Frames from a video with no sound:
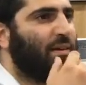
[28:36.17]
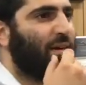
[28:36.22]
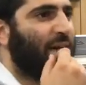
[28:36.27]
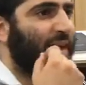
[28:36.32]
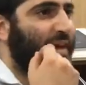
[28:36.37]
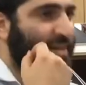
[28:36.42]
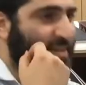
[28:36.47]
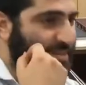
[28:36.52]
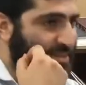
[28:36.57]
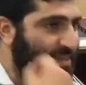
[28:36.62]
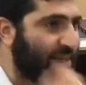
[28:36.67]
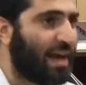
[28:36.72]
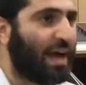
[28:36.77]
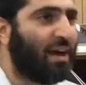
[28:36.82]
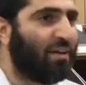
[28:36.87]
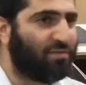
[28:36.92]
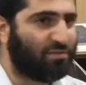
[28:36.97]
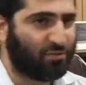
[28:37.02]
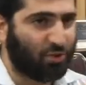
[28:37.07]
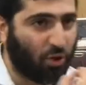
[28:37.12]

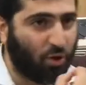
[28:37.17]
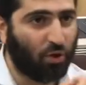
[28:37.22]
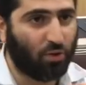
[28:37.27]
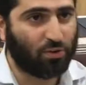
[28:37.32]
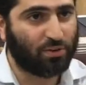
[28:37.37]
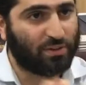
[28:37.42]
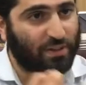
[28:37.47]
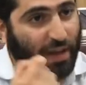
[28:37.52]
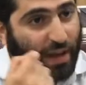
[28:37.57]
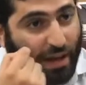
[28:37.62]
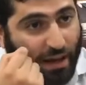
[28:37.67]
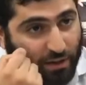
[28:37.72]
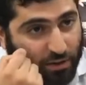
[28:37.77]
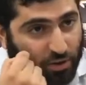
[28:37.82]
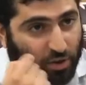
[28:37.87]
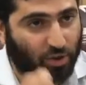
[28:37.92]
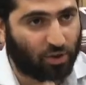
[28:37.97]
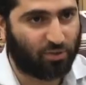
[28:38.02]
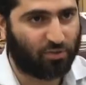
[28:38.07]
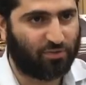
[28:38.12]
Esav told
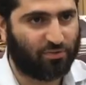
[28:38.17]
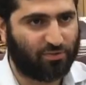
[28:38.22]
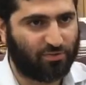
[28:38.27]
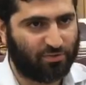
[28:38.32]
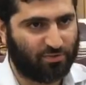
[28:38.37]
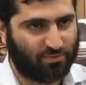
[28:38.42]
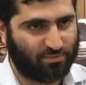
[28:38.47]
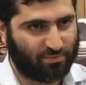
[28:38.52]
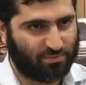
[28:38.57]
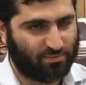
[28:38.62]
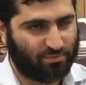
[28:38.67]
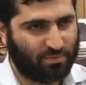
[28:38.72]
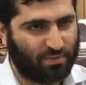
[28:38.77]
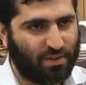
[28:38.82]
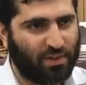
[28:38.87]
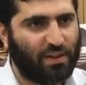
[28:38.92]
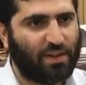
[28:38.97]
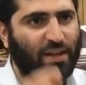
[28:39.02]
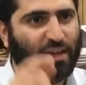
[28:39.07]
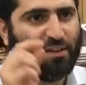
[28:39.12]
Yaakov,
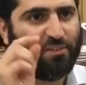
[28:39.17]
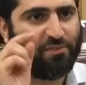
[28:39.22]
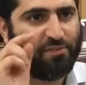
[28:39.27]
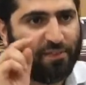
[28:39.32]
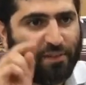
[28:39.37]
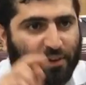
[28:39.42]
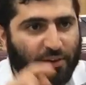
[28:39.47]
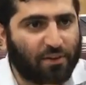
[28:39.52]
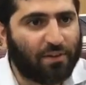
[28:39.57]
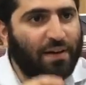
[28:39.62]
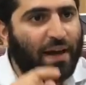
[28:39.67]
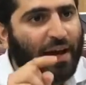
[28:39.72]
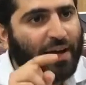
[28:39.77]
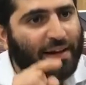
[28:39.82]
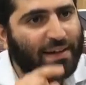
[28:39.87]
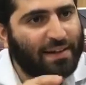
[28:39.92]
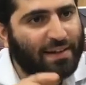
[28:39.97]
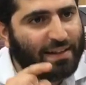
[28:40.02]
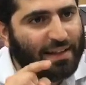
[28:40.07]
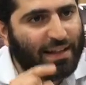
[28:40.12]
if you're not
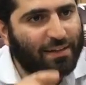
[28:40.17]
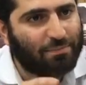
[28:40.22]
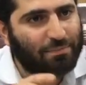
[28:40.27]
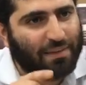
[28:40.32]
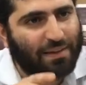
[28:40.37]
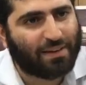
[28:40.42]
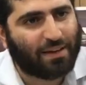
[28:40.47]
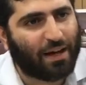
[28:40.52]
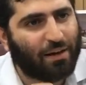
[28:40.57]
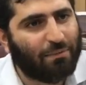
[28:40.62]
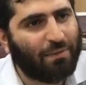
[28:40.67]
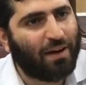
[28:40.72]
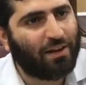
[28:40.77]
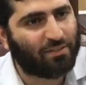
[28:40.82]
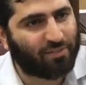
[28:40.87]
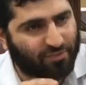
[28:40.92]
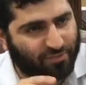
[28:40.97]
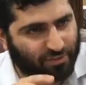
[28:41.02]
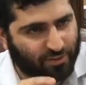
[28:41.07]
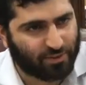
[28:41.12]
going to let me come
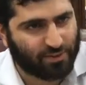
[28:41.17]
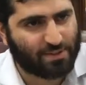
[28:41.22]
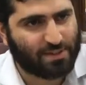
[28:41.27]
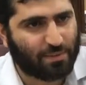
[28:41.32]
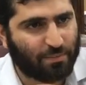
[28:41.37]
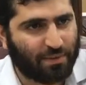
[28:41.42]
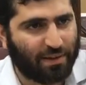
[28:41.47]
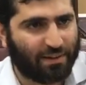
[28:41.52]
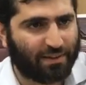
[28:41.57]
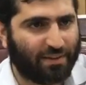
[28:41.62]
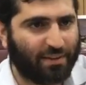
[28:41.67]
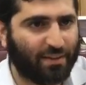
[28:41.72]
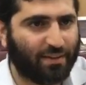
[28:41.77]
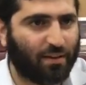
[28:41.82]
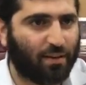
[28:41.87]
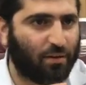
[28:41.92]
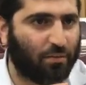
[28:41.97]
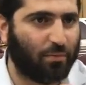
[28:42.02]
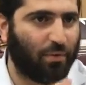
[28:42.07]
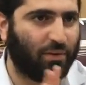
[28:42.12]
out first, I'm going to kill
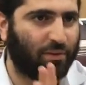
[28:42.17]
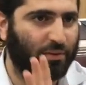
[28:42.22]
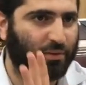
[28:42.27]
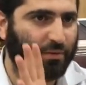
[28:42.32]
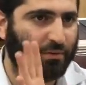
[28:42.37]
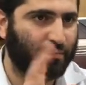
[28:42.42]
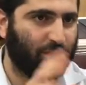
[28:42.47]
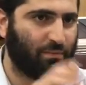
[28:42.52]
our mother.